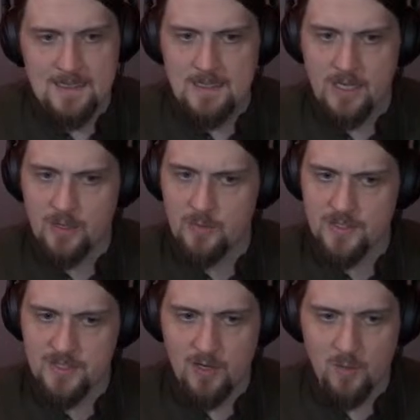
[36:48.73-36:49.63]
It
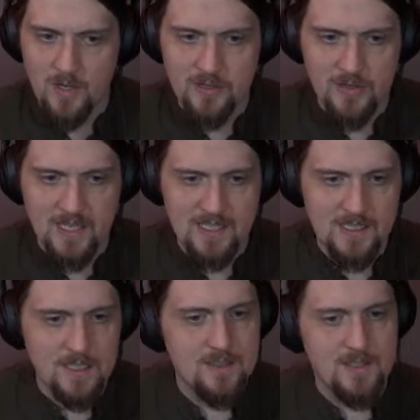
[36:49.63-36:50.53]
was no wonder that he
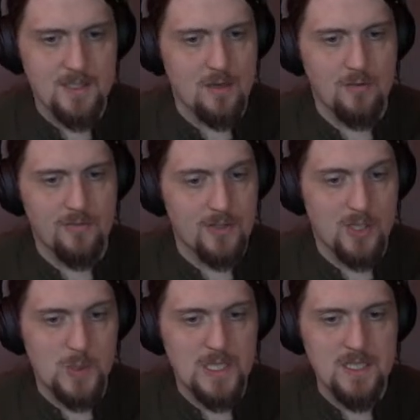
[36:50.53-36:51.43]
did so, for the
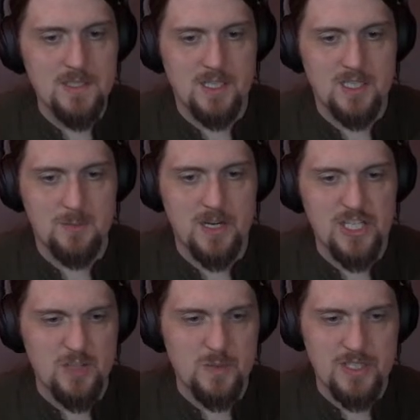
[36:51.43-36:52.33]
queen's
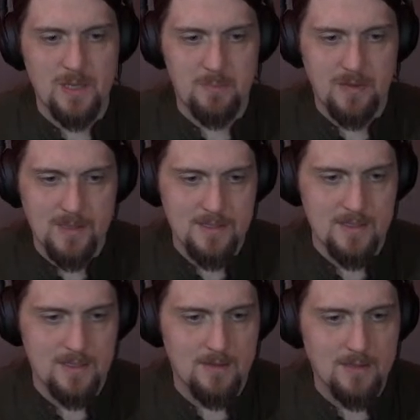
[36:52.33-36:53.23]
expression was not
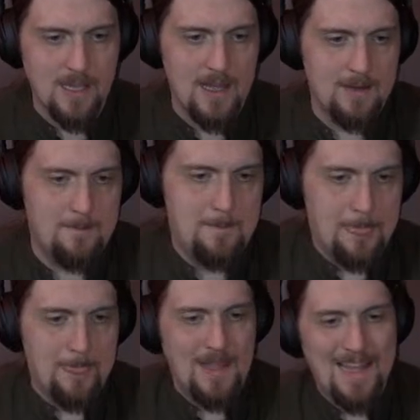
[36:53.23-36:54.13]
pleasant to look at,
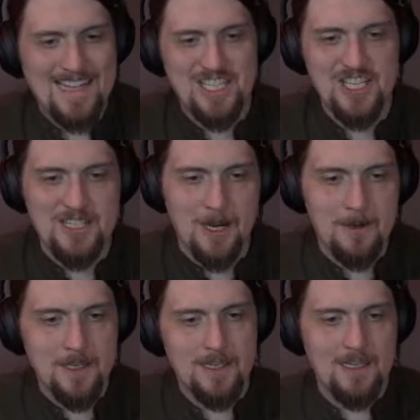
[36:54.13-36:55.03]
as she
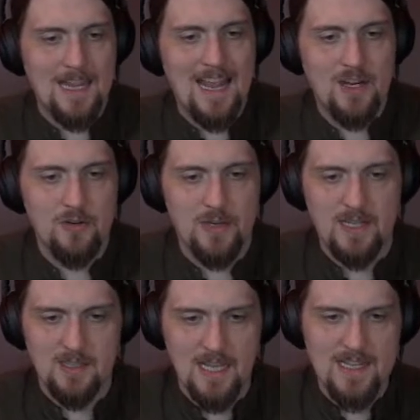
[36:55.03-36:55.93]
darted an angry
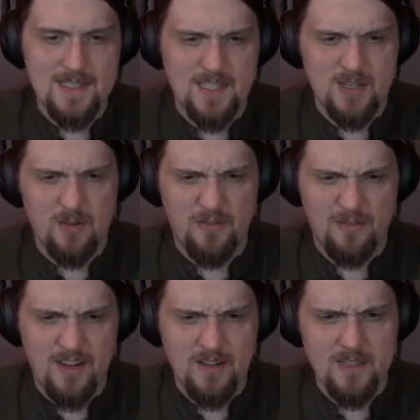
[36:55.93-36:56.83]
glance at her
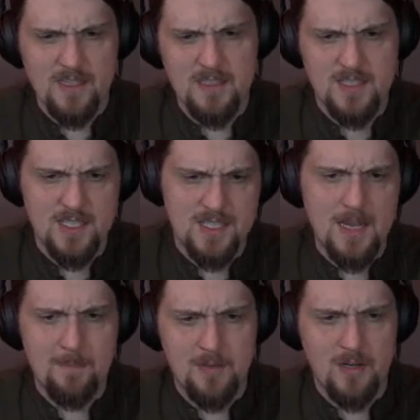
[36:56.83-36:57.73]
fair young
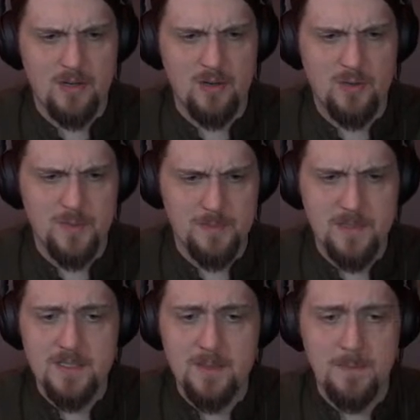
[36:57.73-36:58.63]
stepdaughter, who was
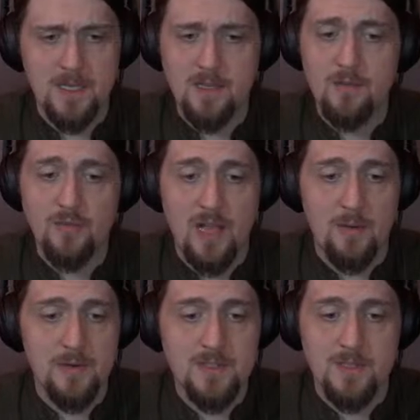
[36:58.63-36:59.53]
busy picking
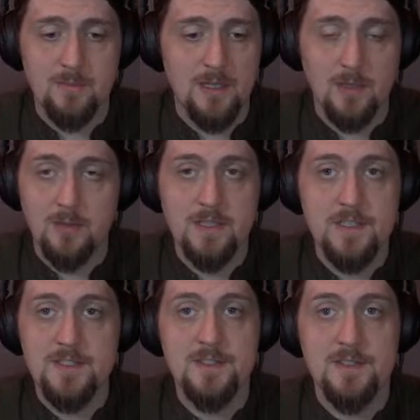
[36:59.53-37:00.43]
flowers some little
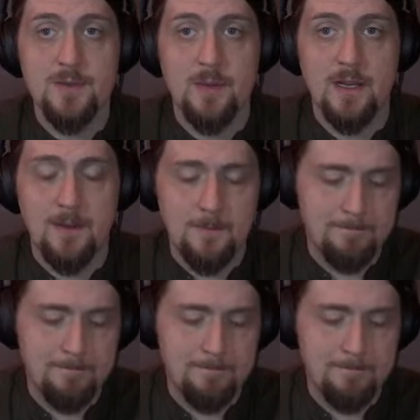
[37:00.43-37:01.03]
distance away.